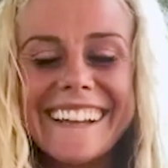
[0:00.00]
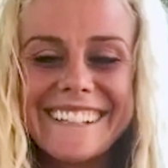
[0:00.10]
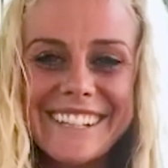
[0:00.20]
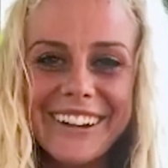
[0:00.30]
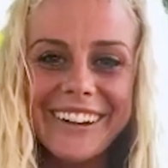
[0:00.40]

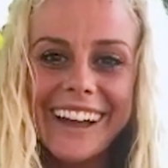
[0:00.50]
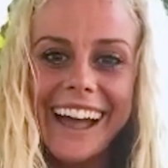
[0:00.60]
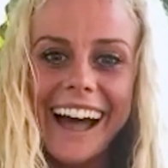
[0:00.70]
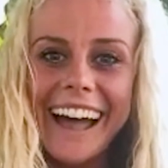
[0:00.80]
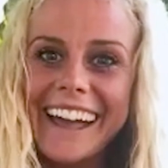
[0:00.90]
So
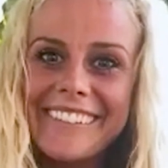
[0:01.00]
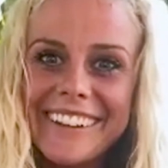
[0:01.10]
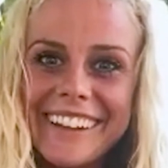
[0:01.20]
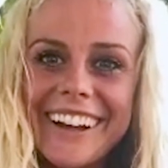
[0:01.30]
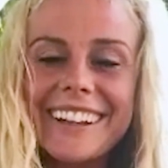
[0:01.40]
I have
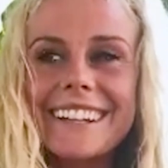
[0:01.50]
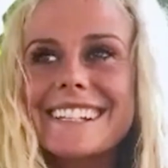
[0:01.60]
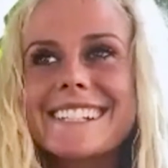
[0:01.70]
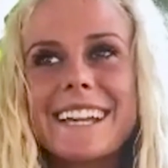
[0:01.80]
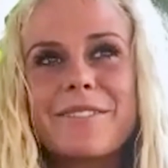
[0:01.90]
a long
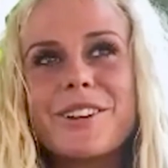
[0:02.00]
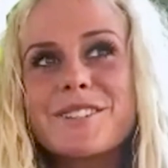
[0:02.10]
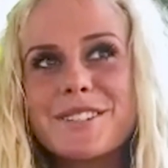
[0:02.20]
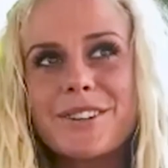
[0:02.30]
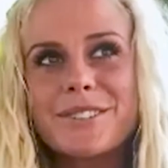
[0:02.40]
list. I'm
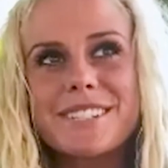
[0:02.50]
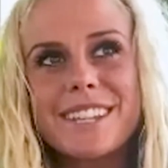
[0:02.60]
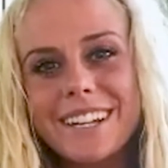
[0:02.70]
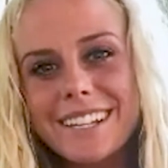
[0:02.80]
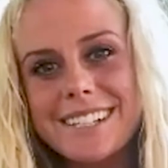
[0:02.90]
also
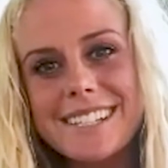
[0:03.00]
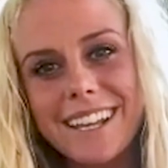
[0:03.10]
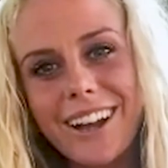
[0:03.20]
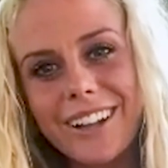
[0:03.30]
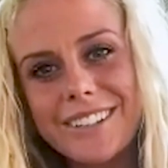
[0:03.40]
studying
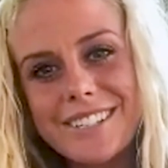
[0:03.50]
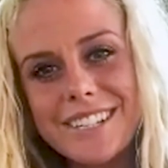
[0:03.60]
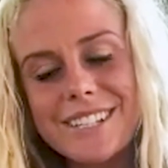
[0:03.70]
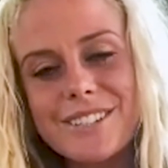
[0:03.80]
psychology,